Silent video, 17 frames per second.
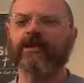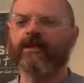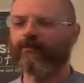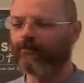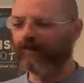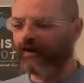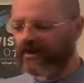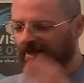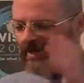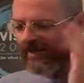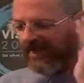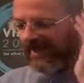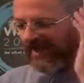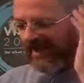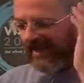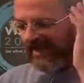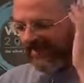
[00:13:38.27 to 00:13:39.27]
but
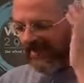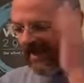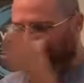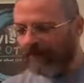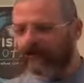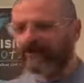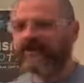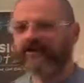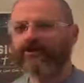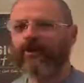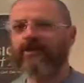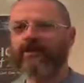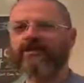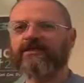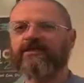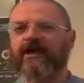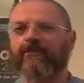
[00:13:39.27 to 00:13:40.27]
that was his only
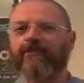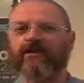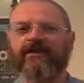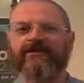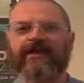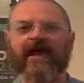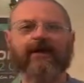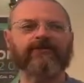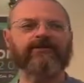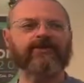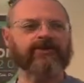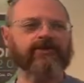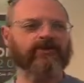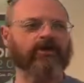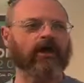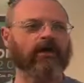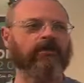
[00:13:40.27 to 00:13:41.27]
son because that was the
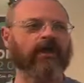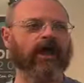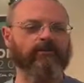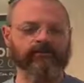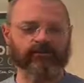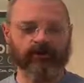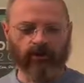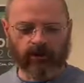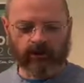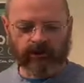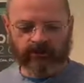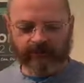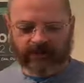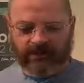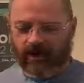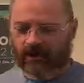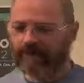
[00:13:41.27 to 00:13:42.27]
son that was going to
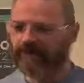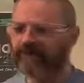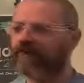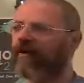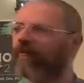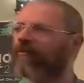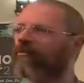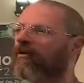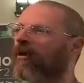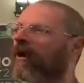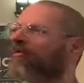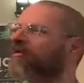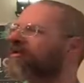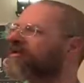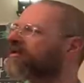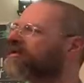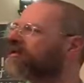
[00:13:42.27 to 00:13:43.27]
become from
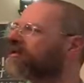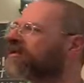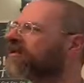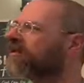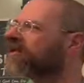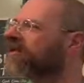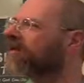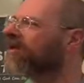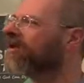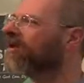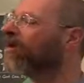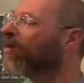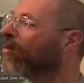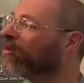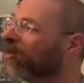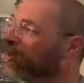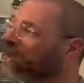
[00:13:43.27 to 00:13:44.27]
promise.
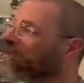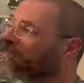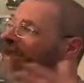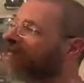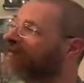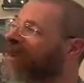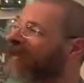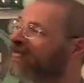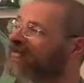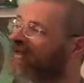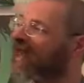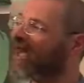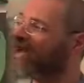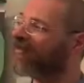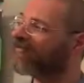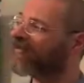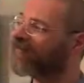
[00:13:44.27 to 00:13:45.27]
When you look at Abraham's
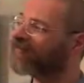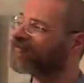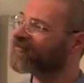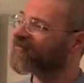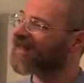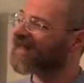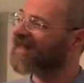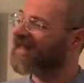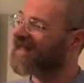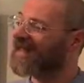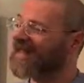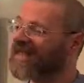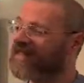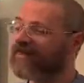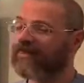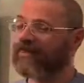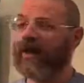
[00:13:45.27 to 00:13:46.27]
life,
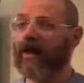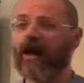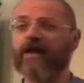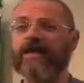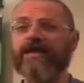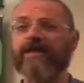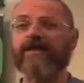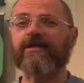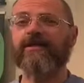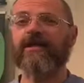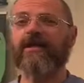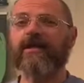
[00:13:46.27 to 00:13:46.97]
he thought he could